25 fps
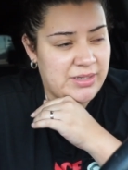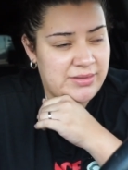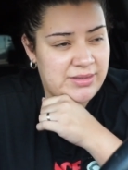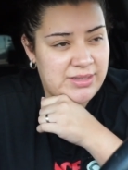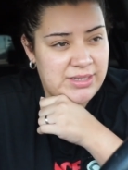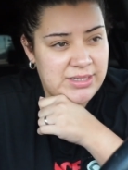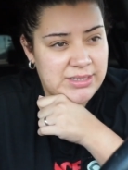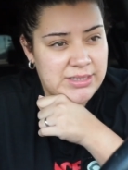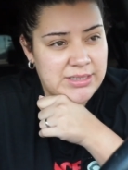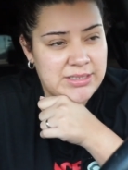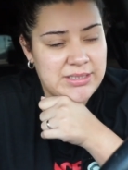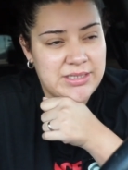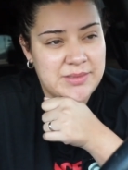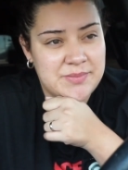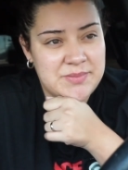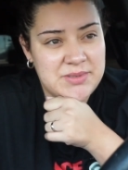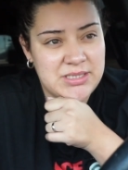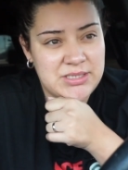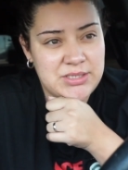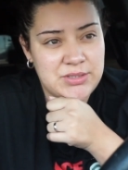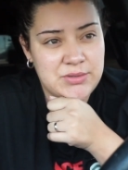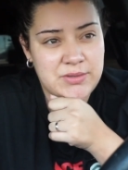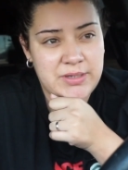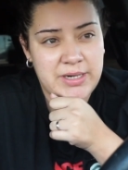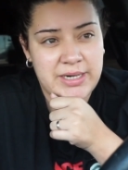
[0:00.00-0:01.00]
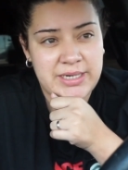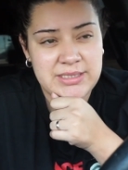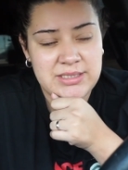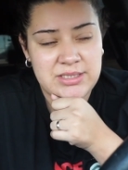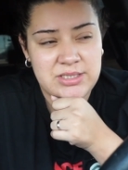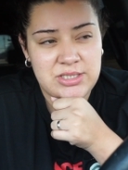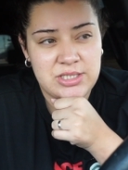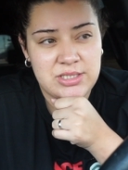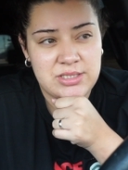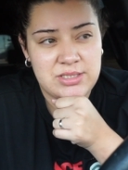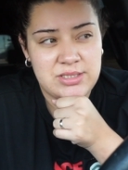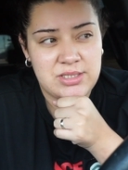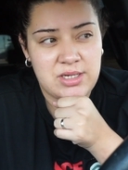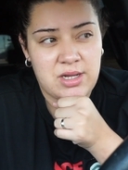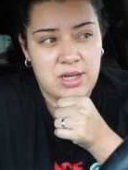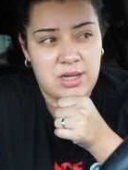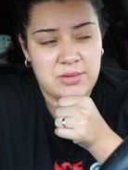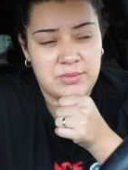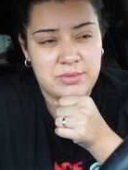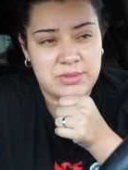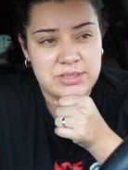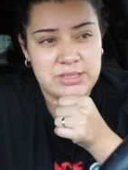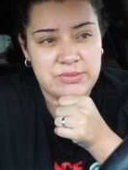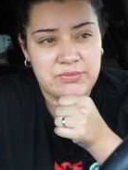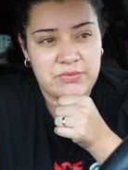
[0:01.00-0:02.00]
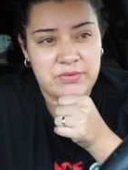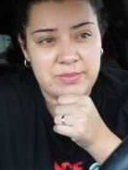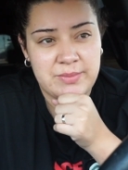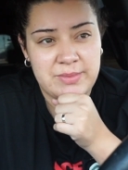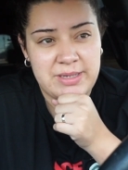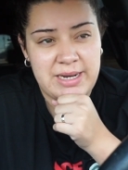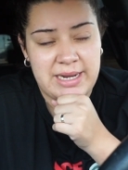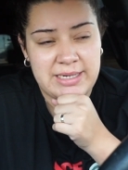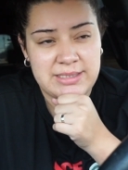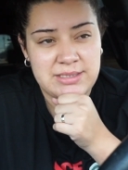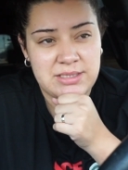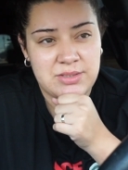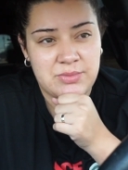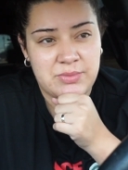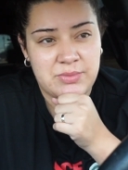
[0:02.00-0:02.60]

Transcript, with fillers: The clips that you guys just saw was from last